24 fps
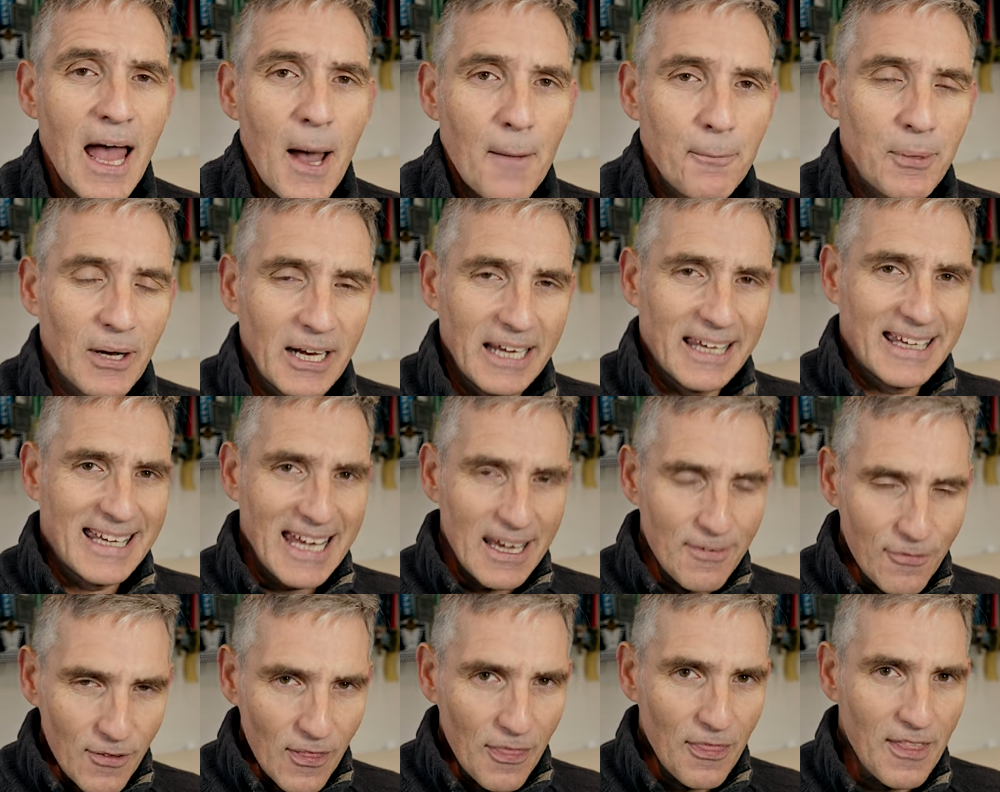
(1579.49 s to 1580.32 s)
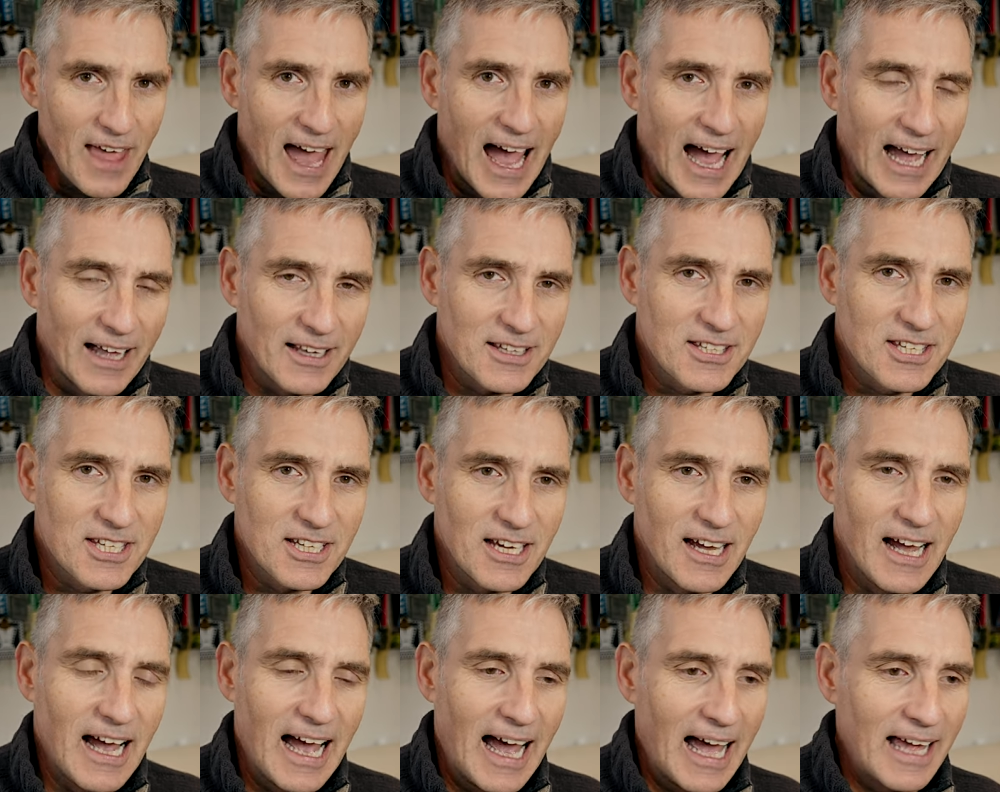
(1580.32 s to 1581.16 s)
But given that,
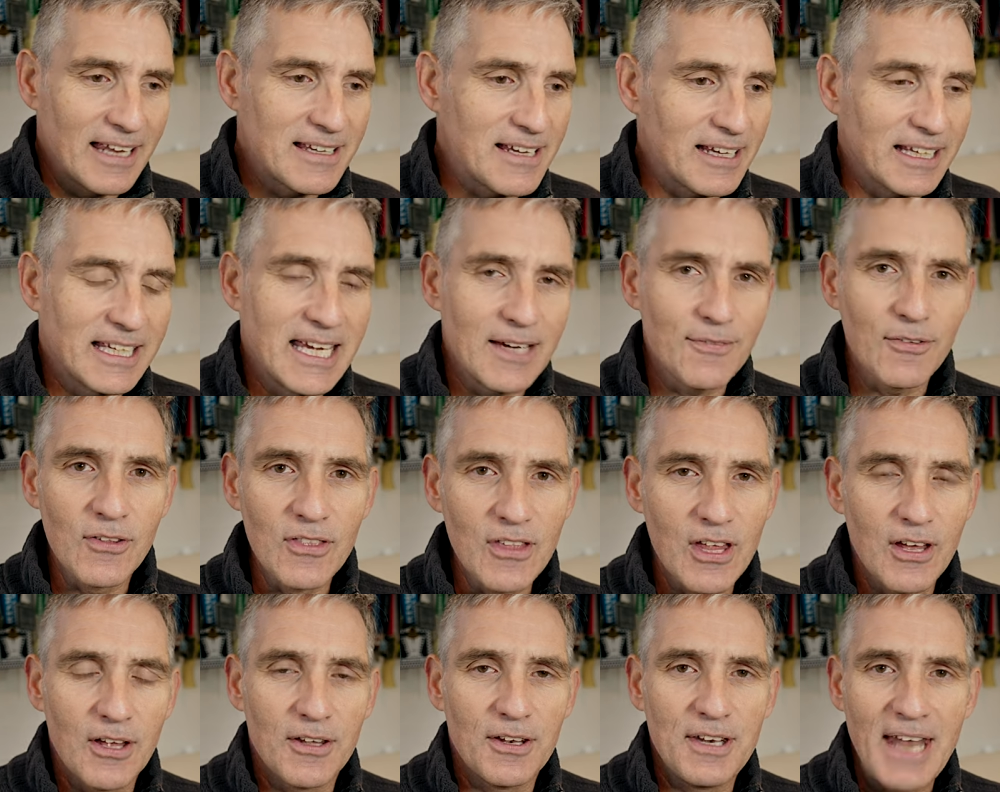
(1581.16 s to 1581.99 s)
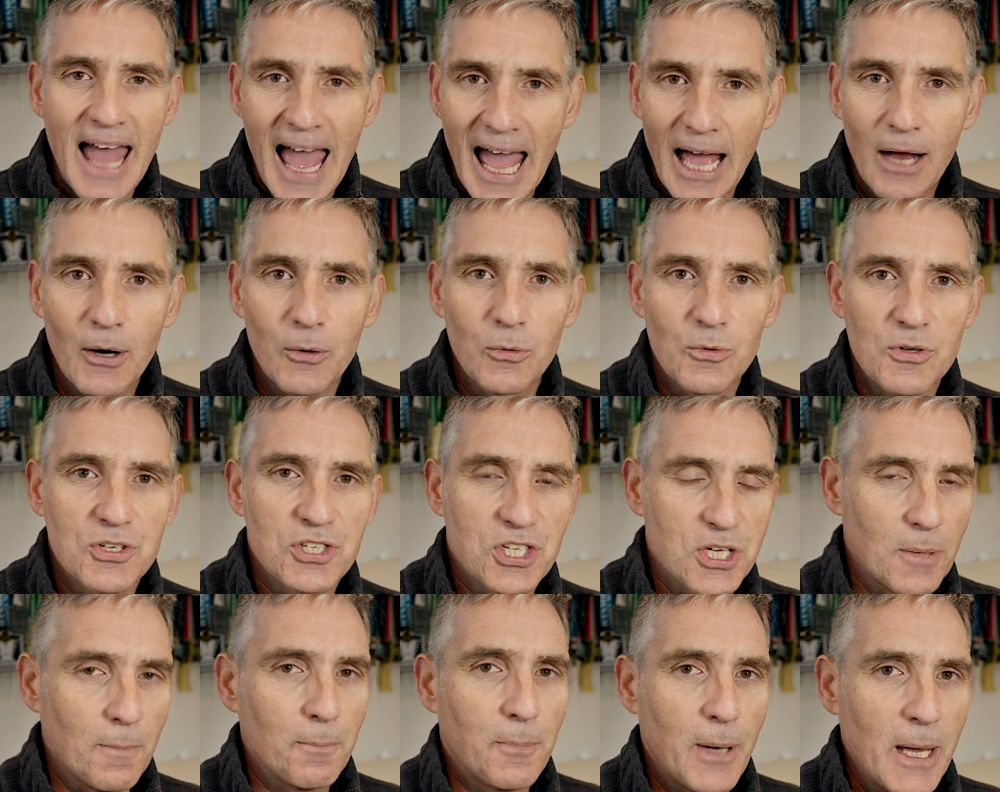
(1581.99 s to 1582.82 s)
and given that now
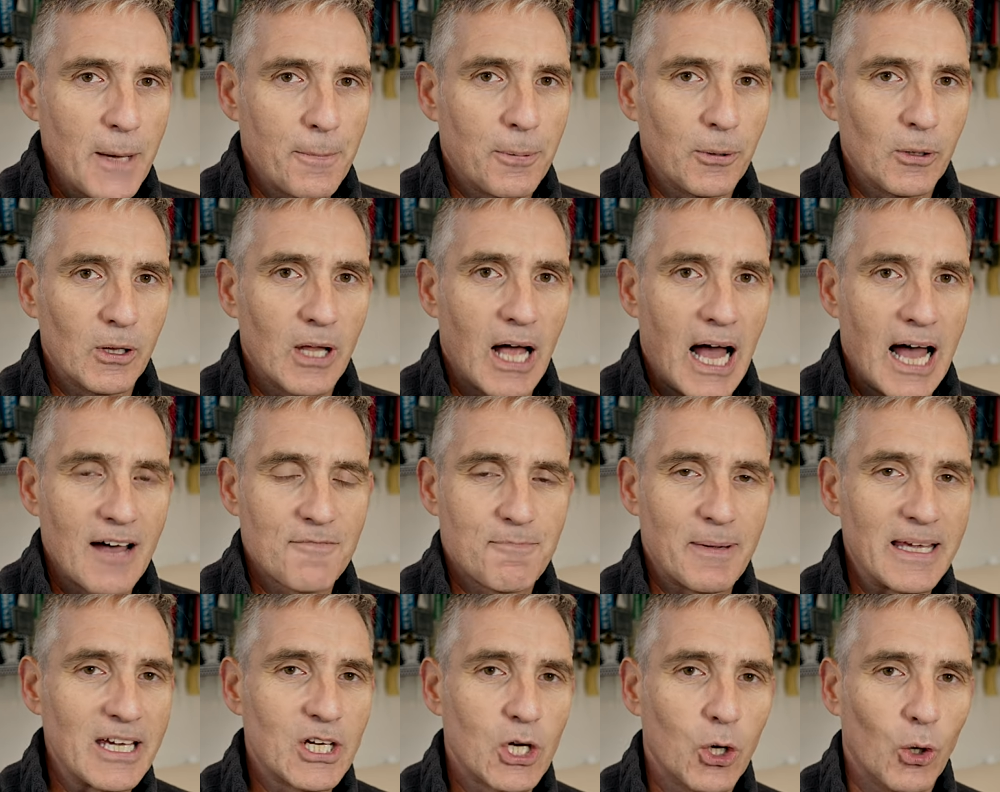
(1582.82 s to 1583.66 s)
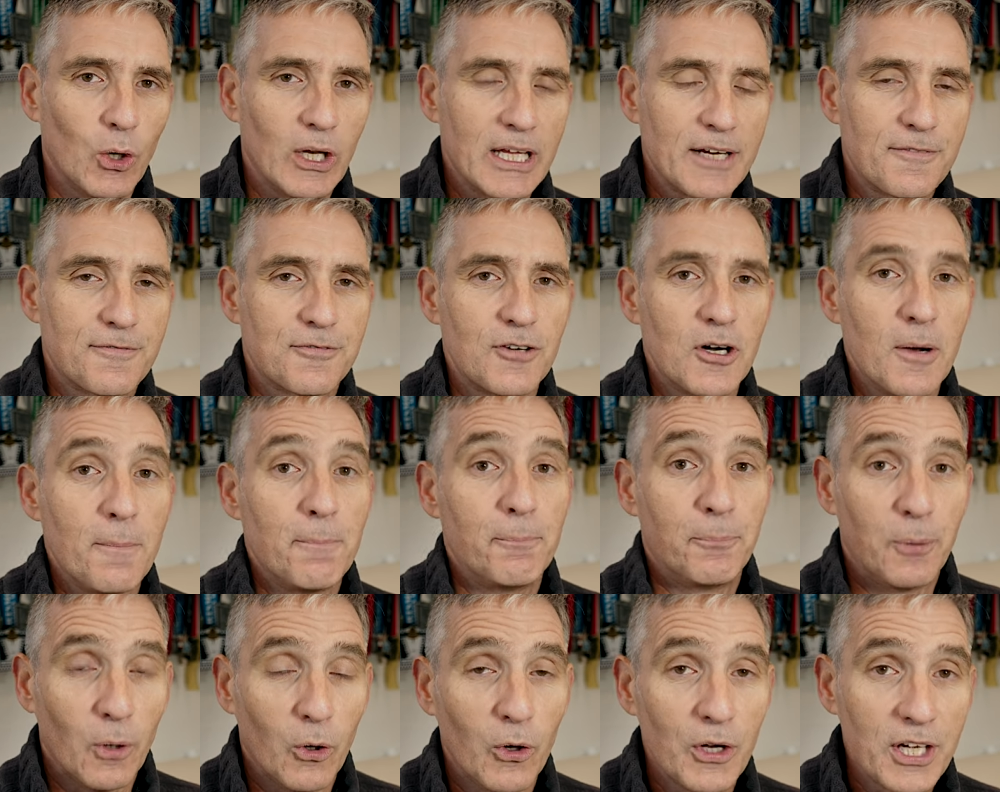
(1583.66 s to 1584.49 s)
some people have been calling for a
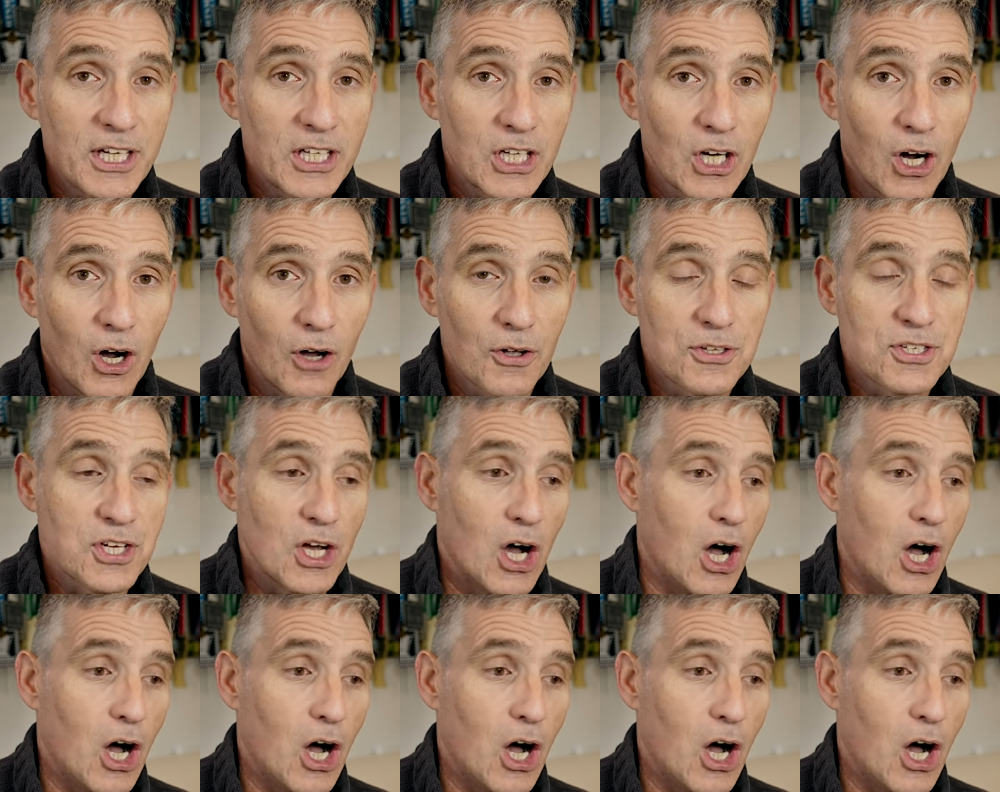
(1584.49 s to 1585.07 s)
boycott